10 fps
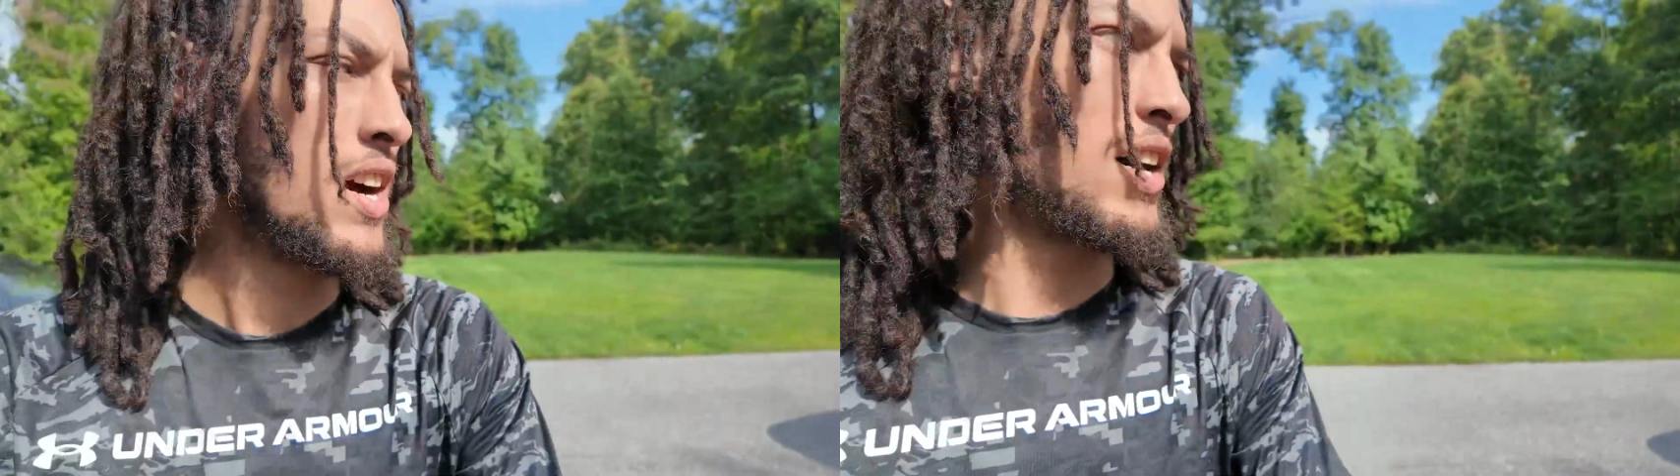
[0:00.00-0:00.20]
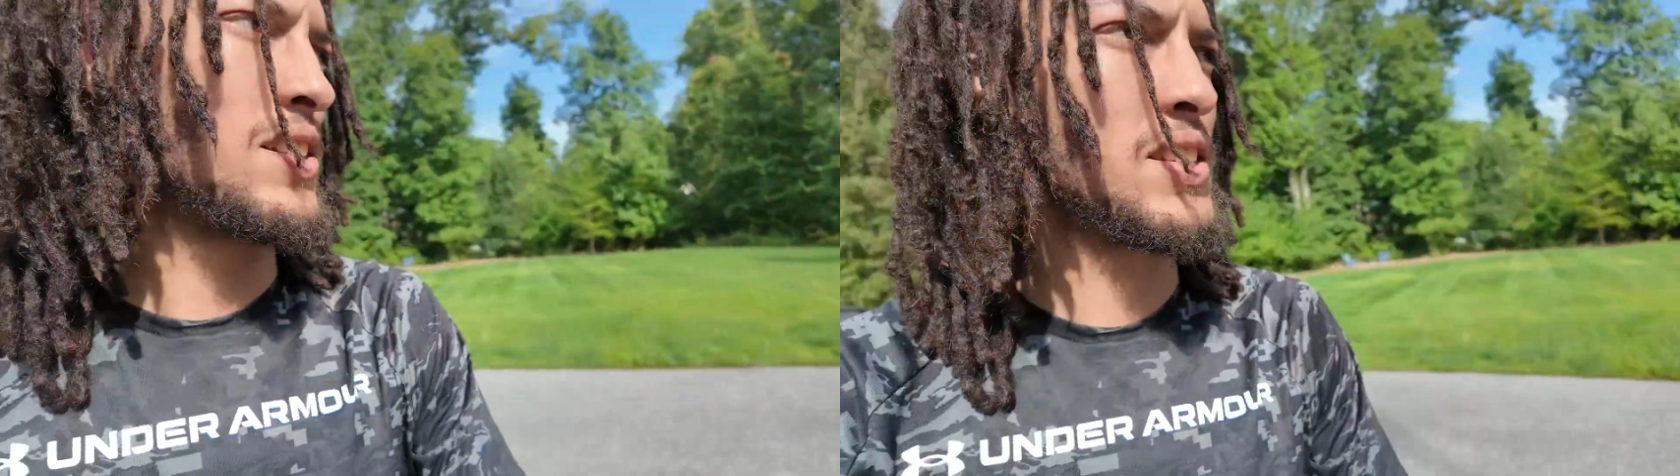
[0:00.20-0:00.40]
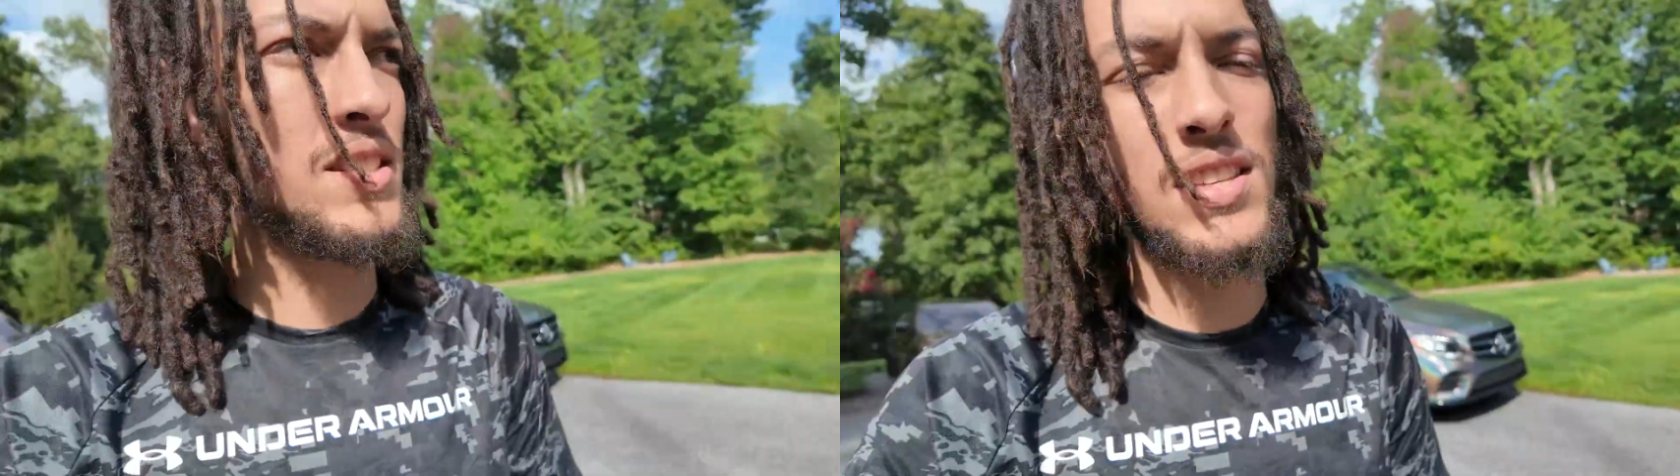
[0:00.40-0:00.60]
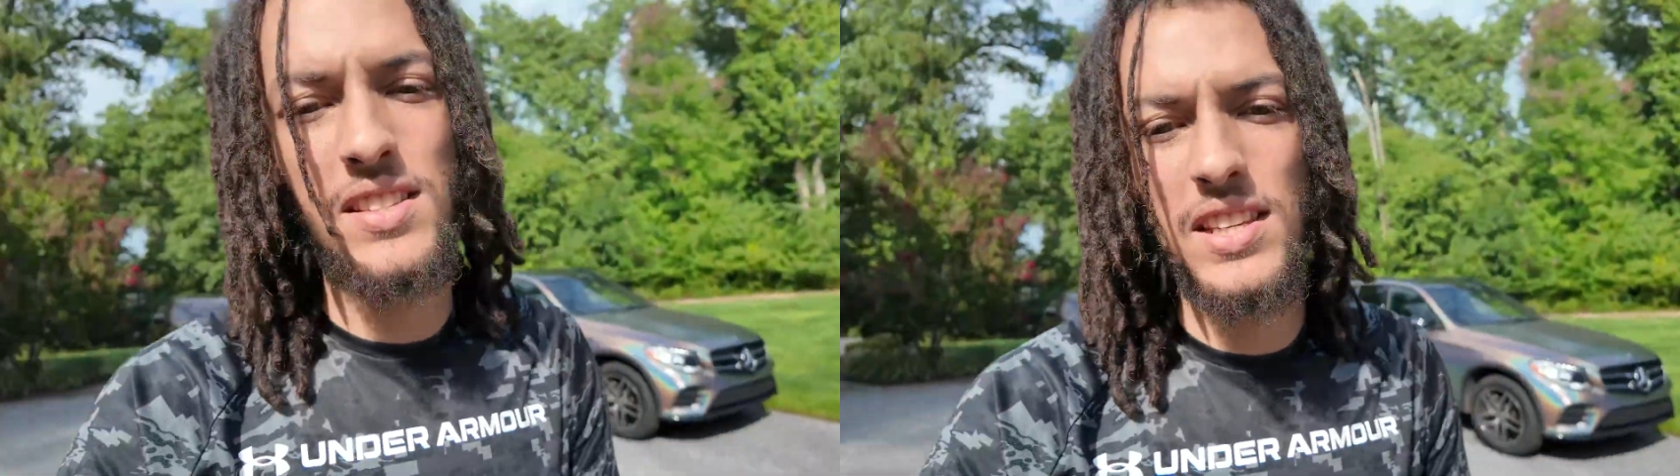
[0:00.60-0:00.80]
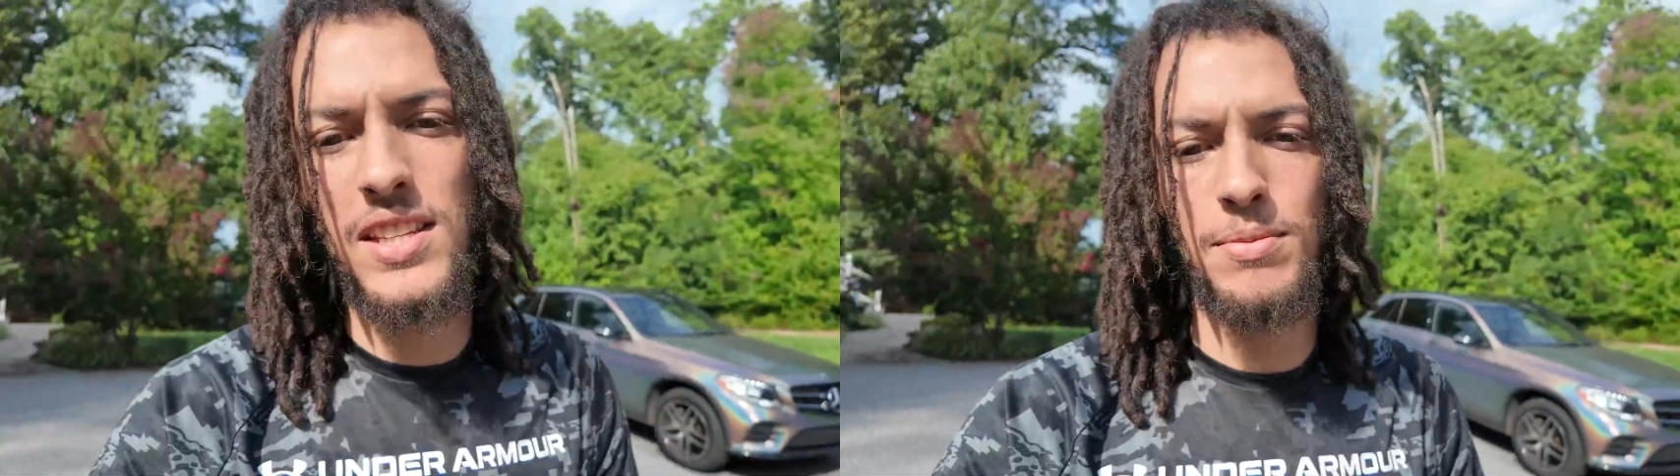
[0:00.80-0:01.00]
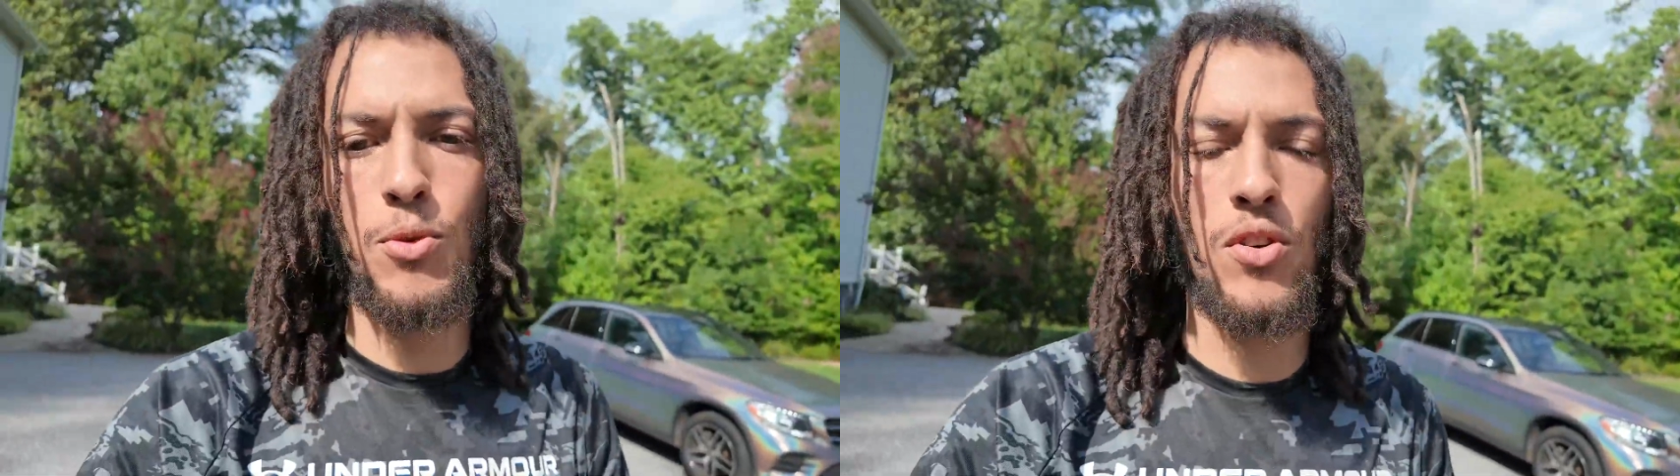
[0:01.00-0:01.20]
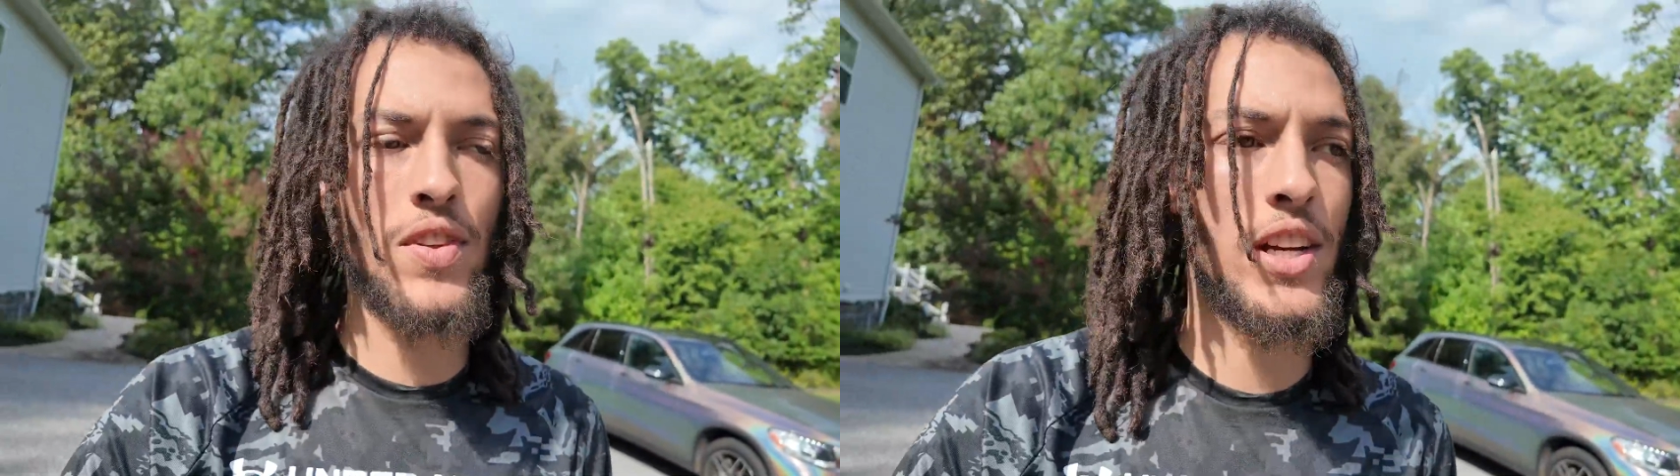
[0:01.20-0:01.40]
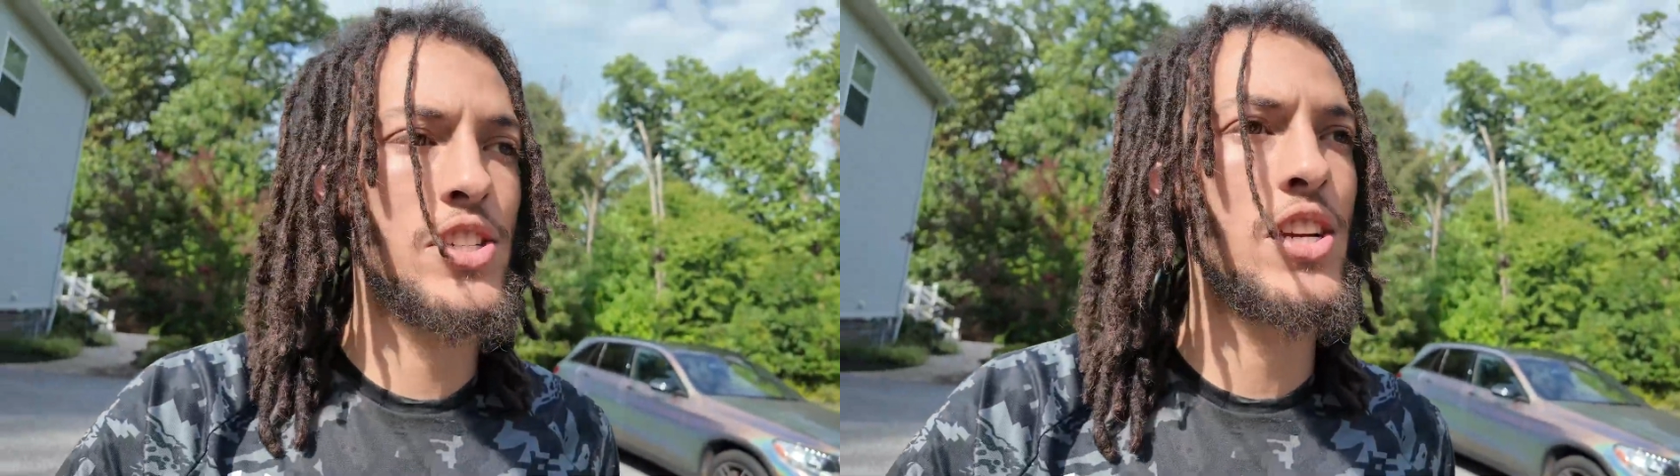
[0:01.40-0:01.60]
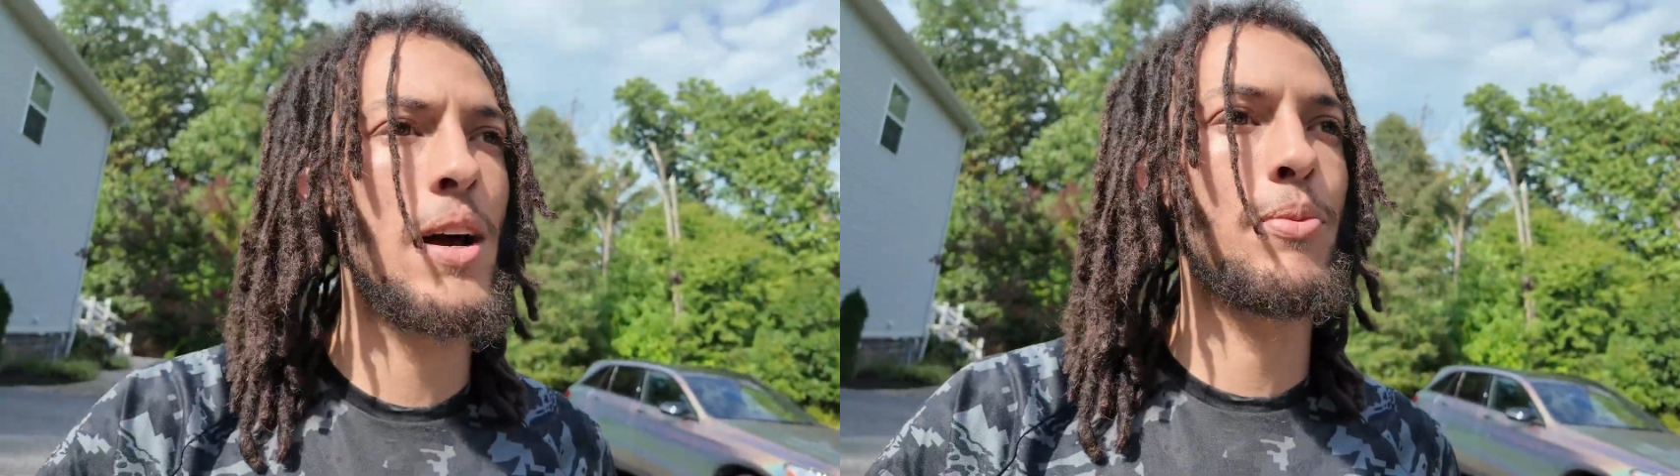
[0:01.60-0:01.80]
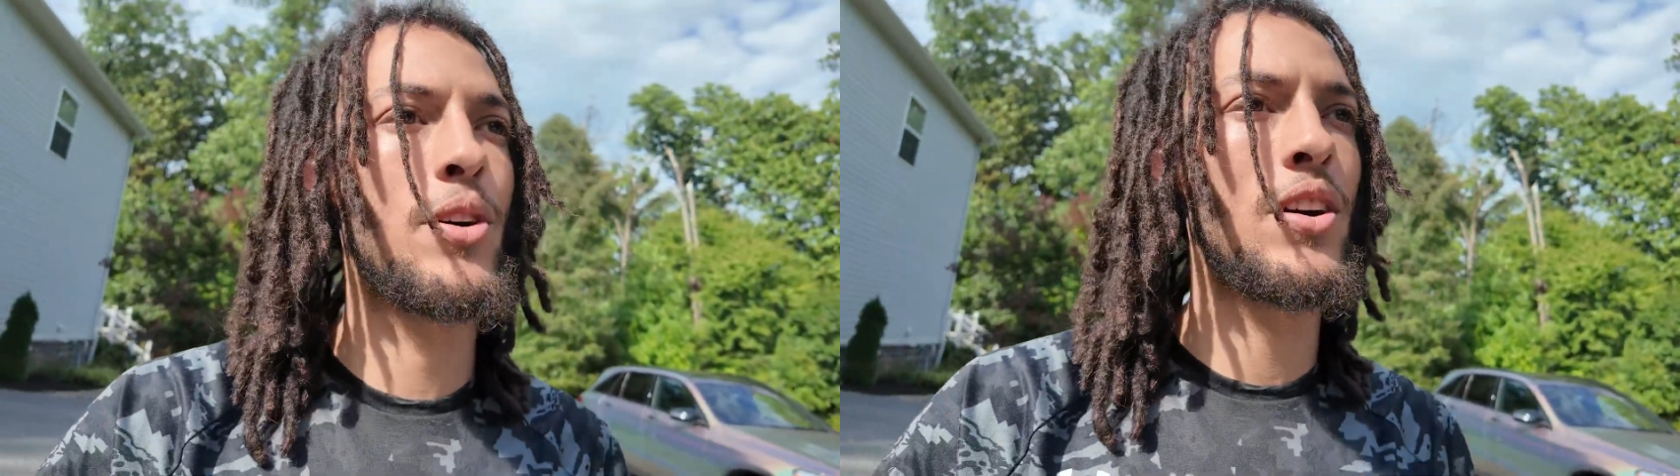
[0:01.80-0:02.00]
Uh, since the Z is more of like a
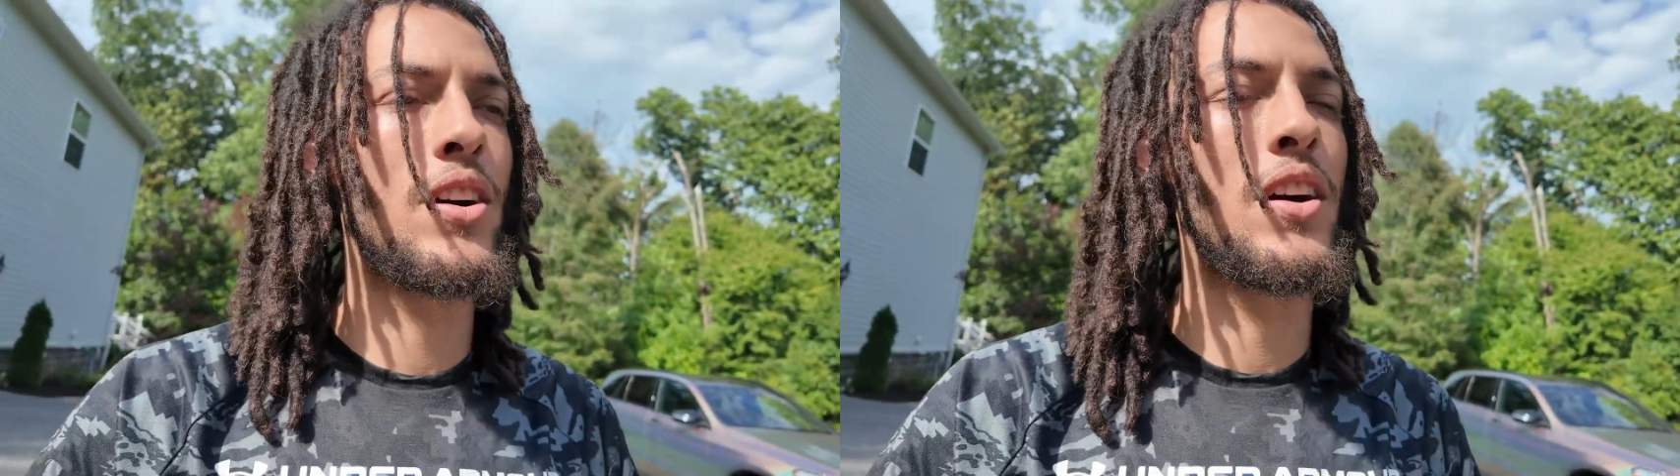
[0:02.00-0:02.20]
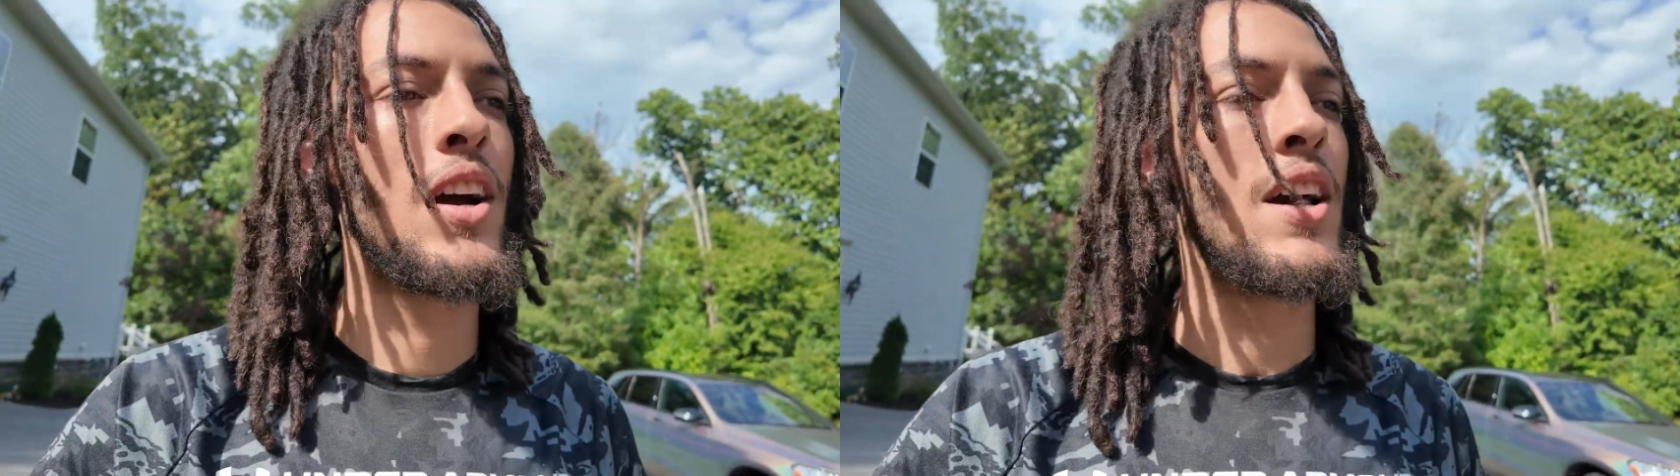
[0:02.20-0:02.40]
shop car,